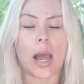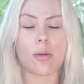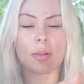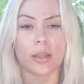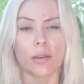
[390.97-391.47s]
I
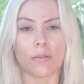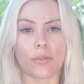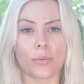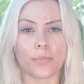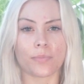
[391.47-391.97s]

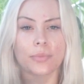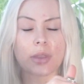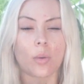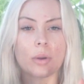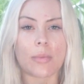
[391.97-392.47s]
believe
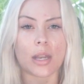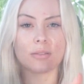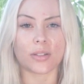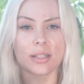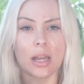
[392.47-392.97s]
that we
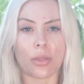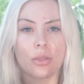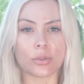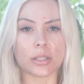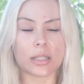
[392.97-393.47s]
manifest our
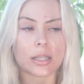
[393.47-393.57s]
thoughts